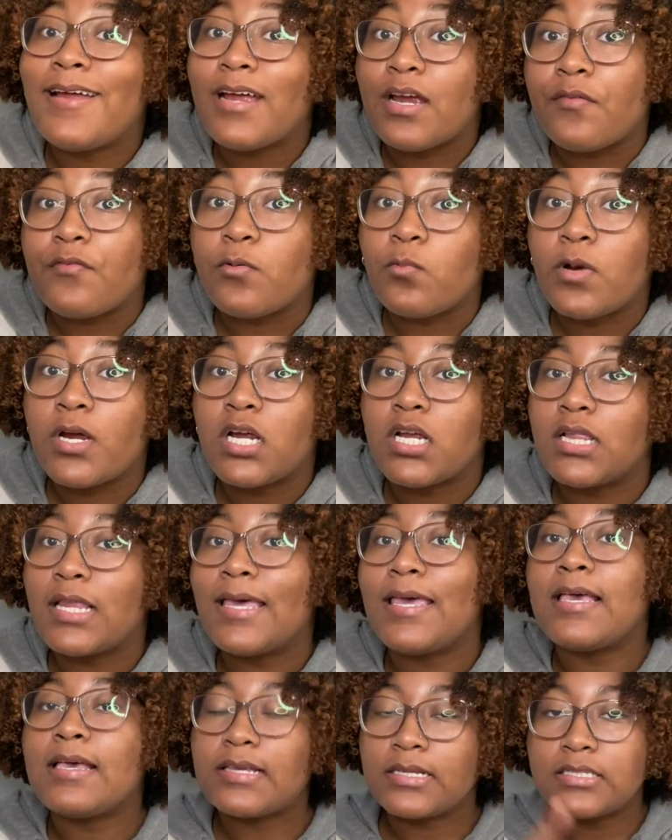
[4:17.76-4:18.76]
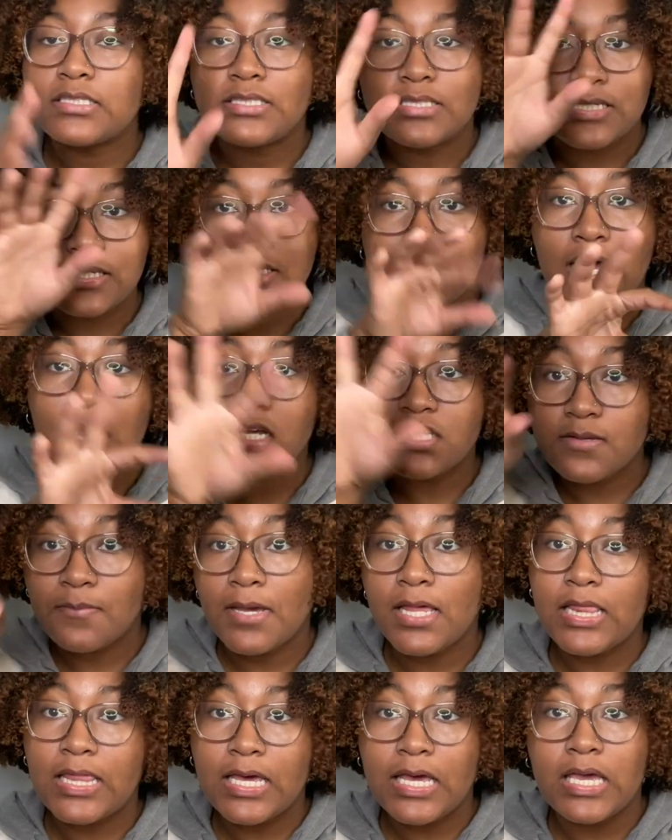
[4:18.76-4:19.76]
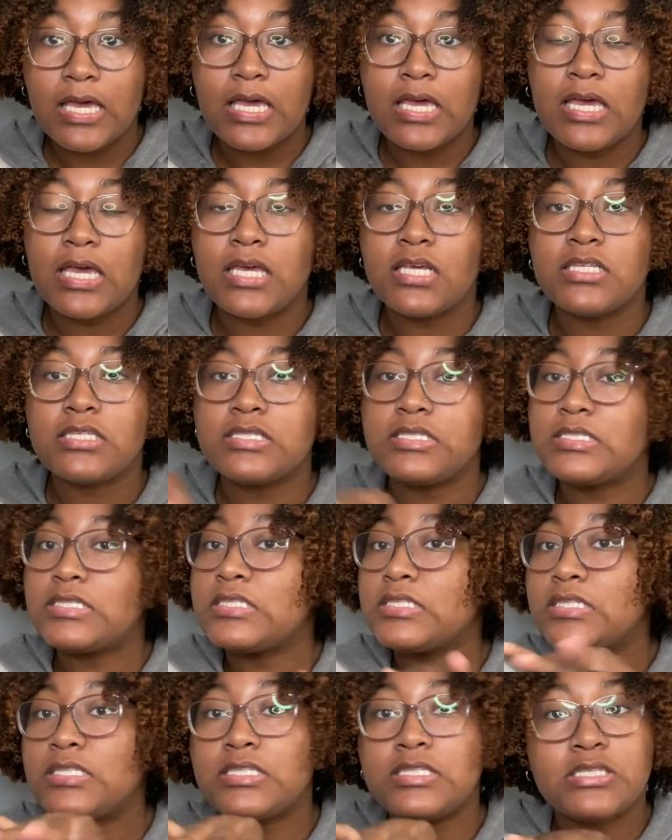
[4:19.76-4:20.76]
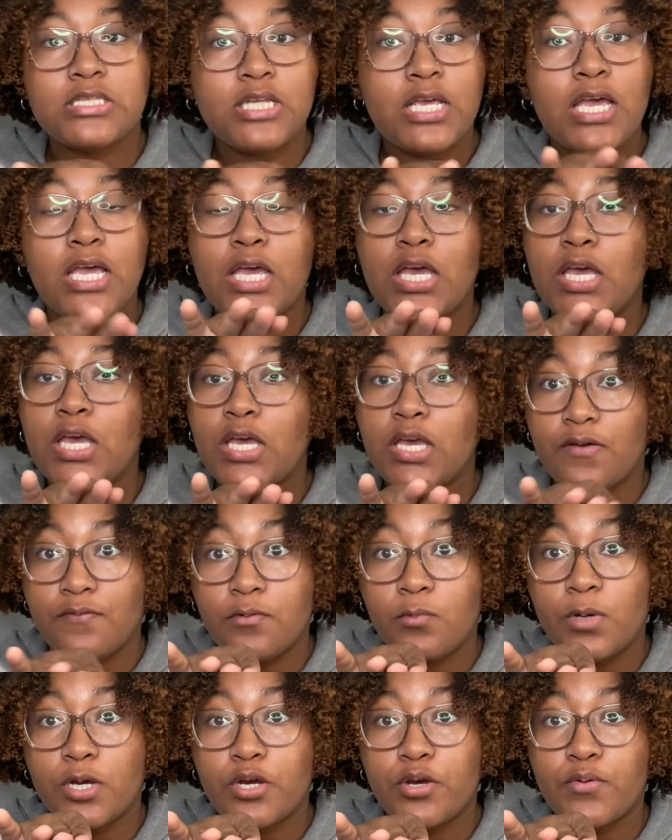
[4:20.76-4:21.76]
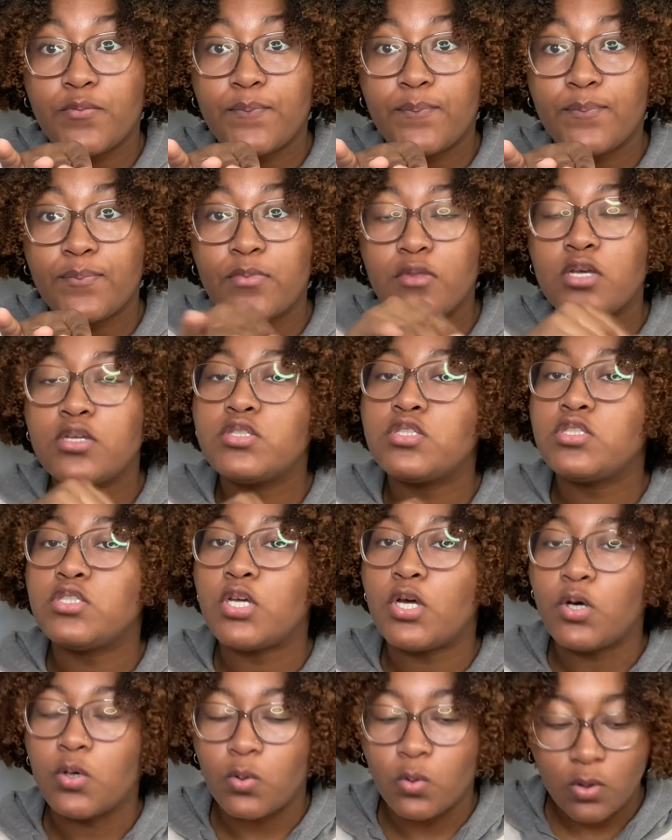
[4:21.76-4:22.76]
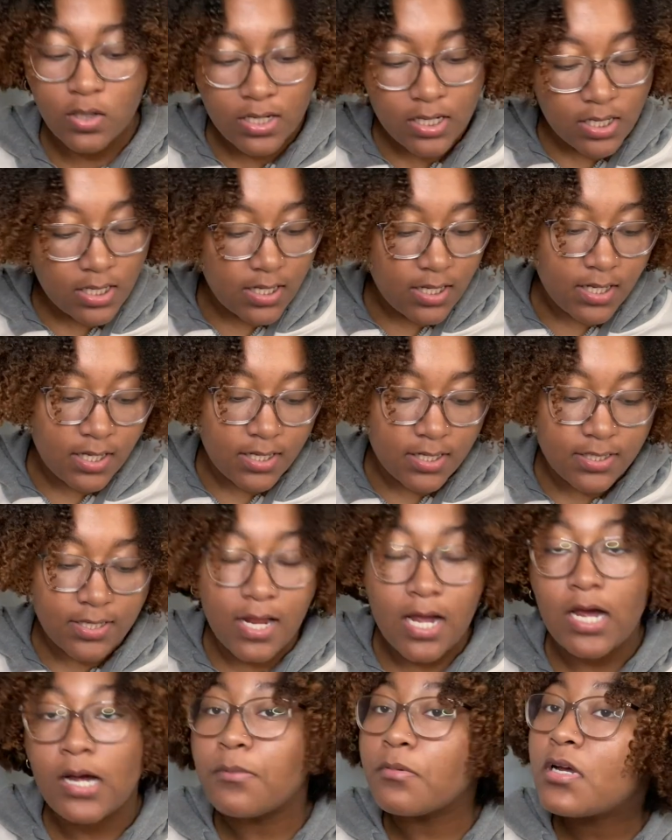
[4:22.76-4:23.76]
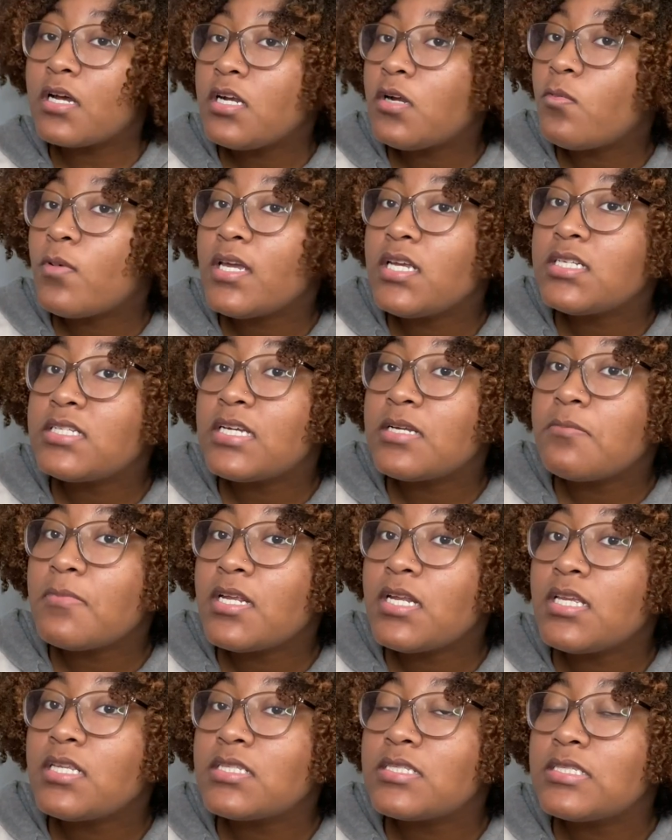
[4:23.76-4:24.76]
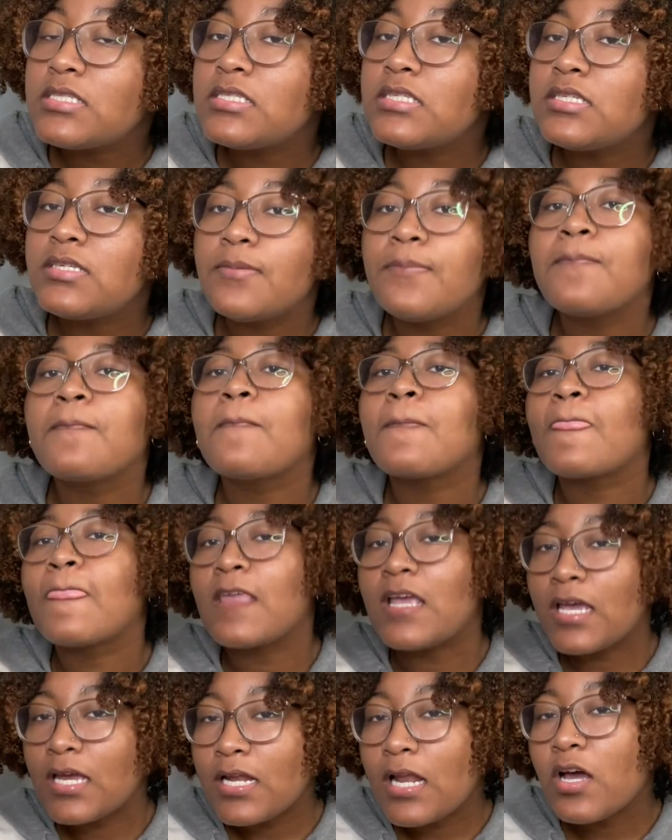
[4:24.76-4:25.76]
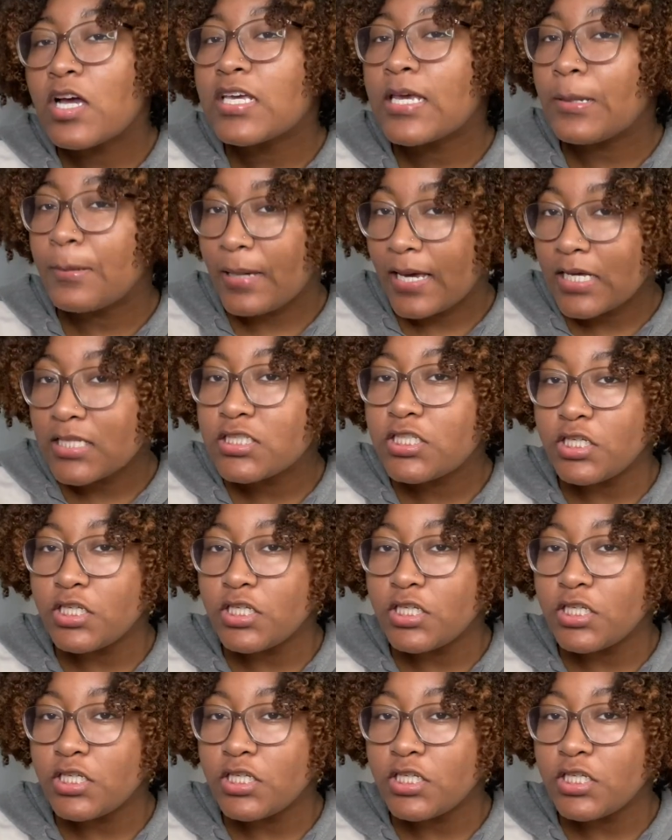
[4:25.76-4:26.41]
everywhere, like the sides of my legs, everywhere. So now I'm gonna wait 10 minutes and I'll get back to